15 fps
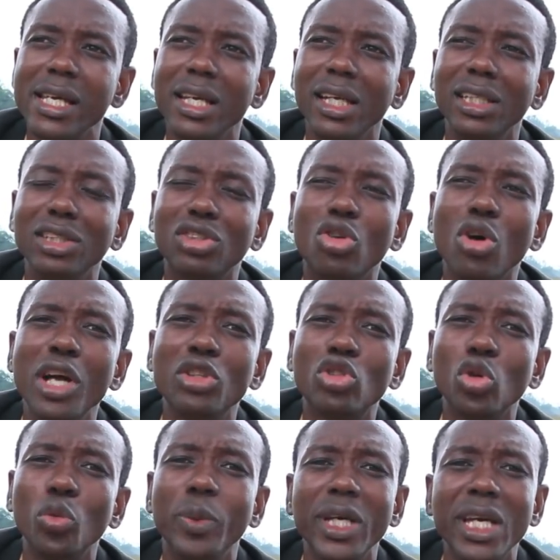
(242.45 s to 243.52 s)
it is going
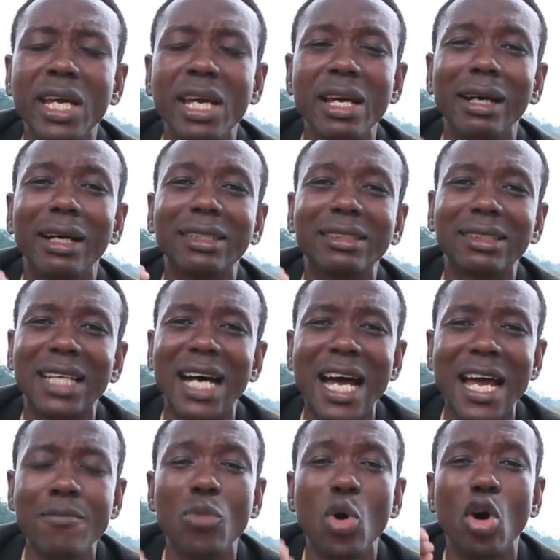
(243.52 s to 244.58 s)
to be a
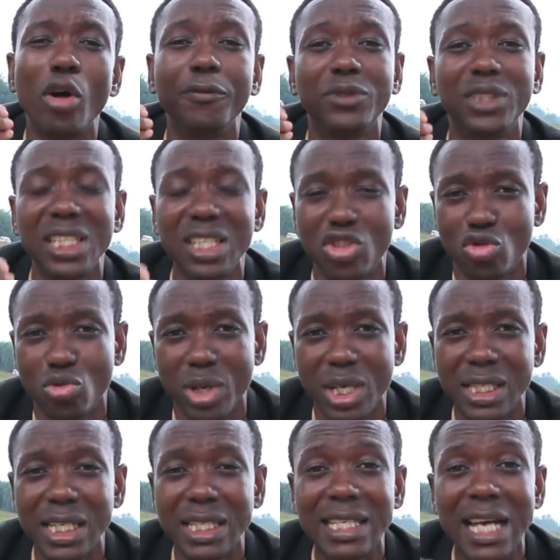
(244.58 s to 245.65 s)
time of
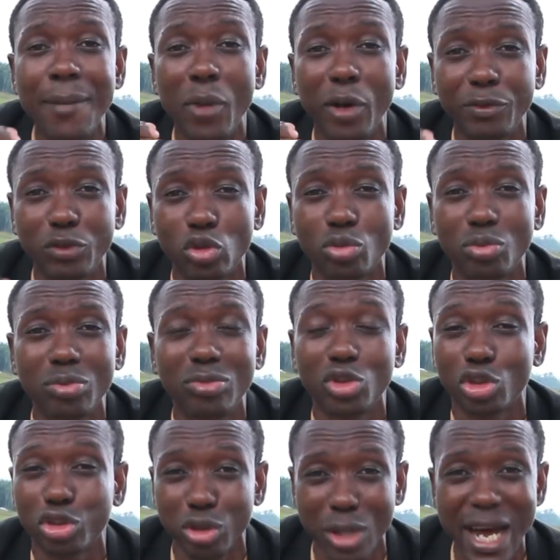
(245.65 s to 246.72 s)
distress, a time of
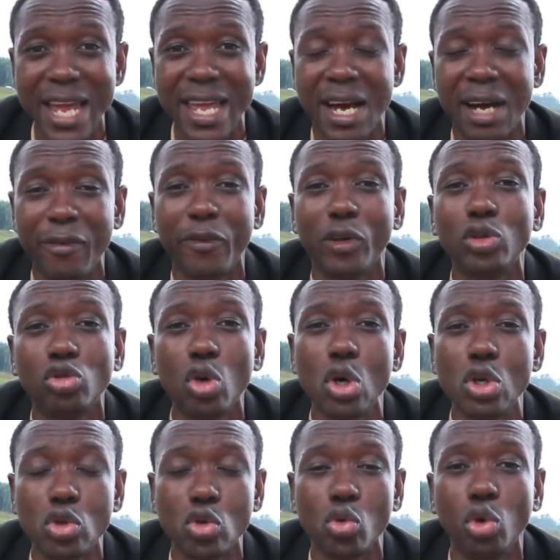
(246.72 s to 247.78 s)
trial for
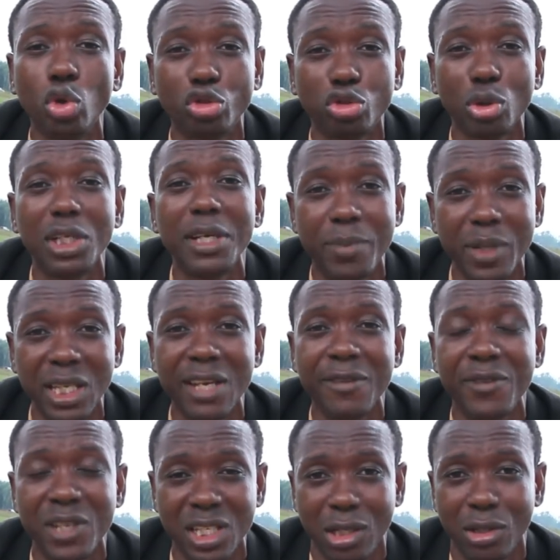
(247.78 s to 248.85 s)
those who truly
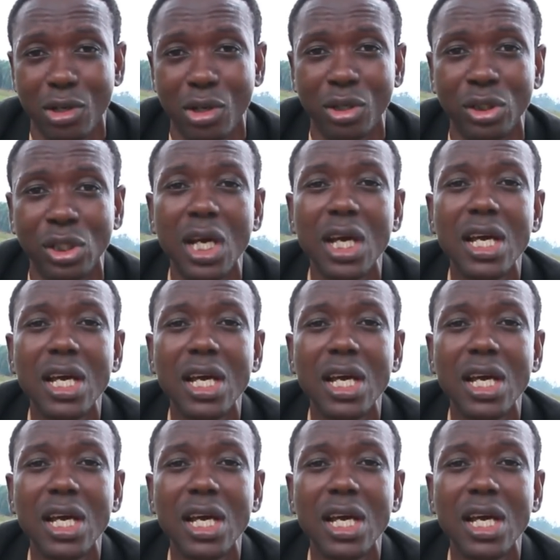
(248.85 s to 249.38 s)
believe in the Lord.